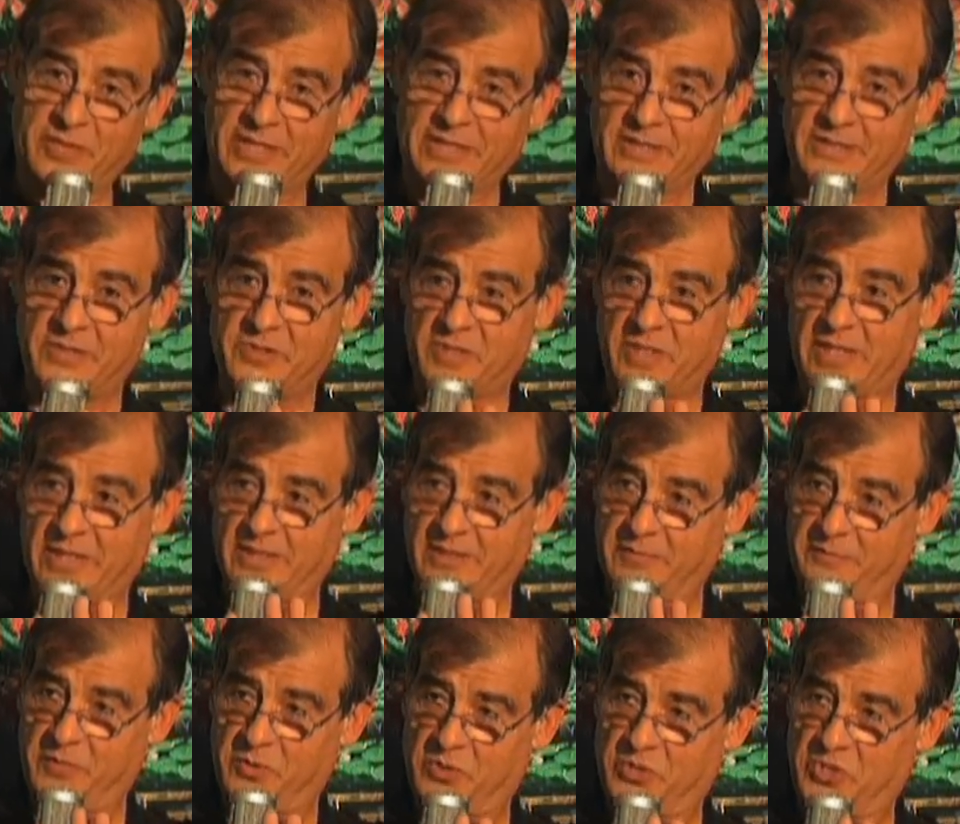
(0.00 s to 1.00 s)
like
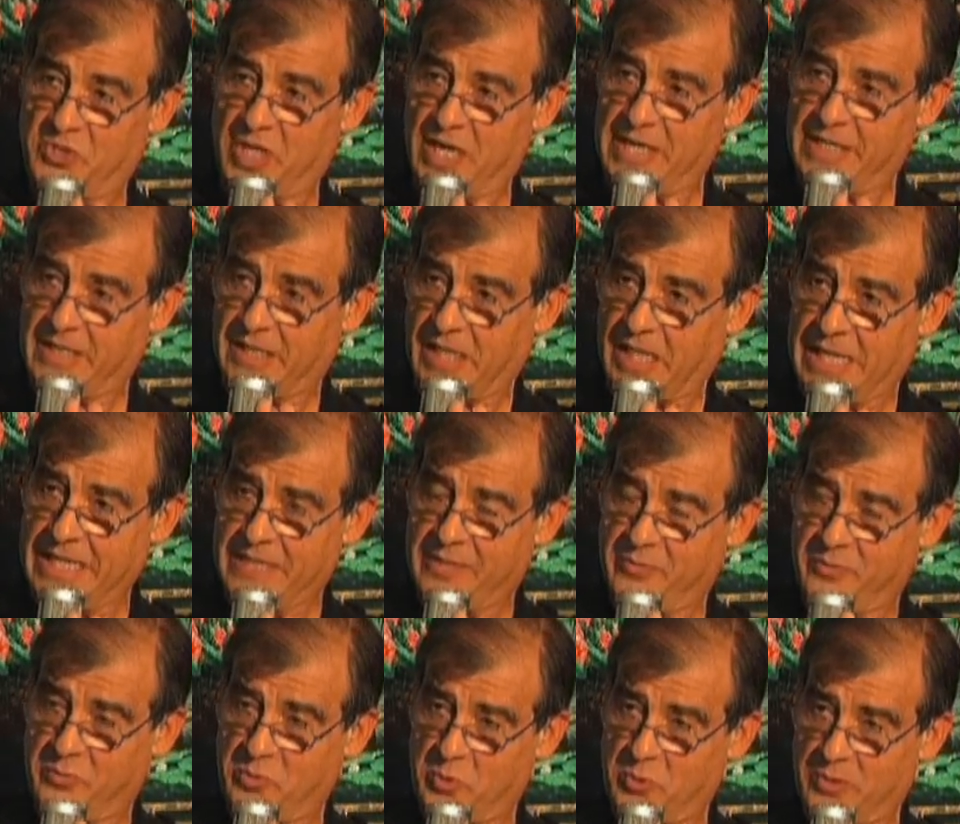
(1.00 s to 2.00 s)
if you shined
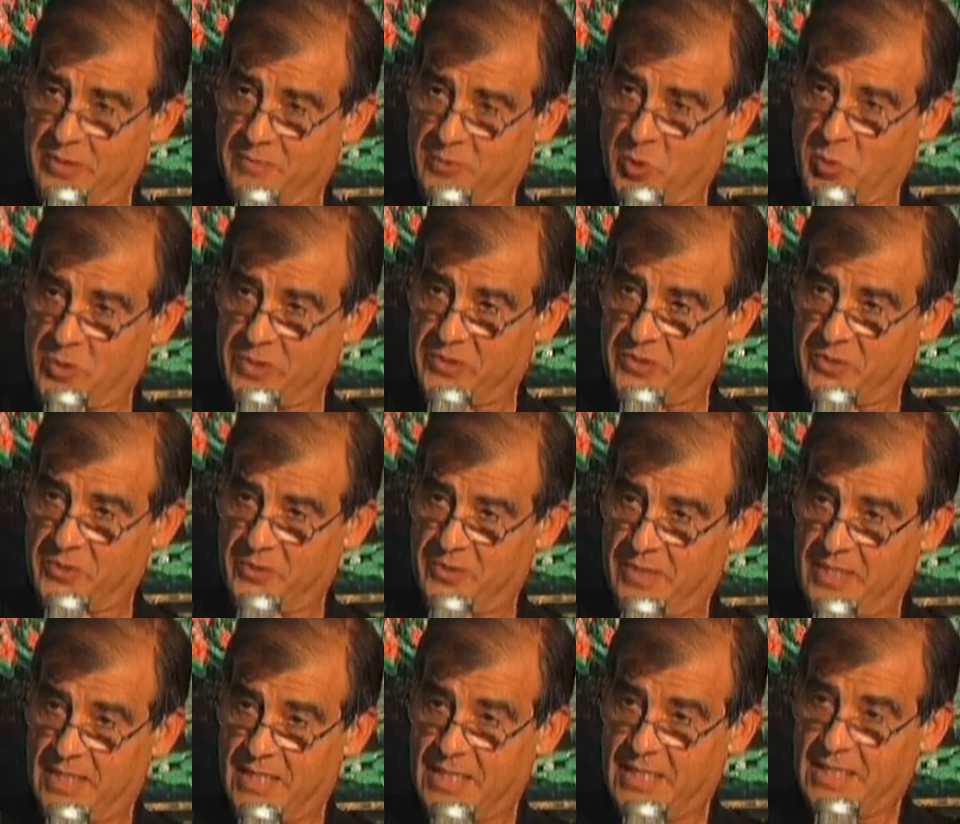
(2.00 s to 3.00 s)
light through a
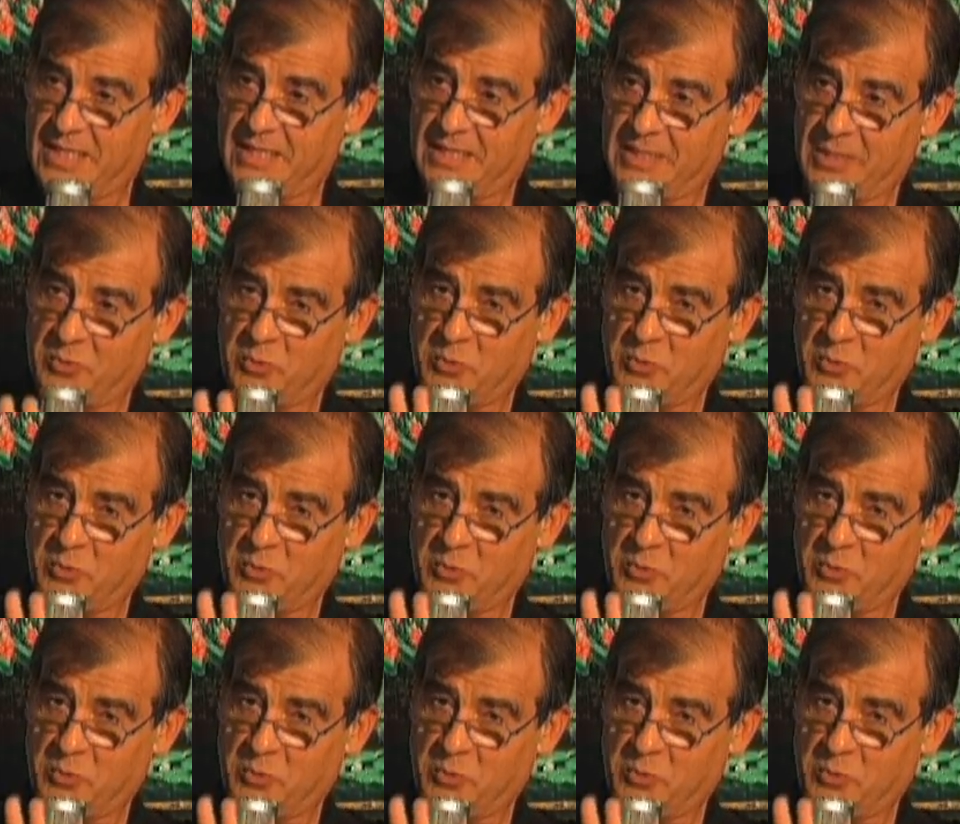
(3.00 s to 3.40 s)
crystal, it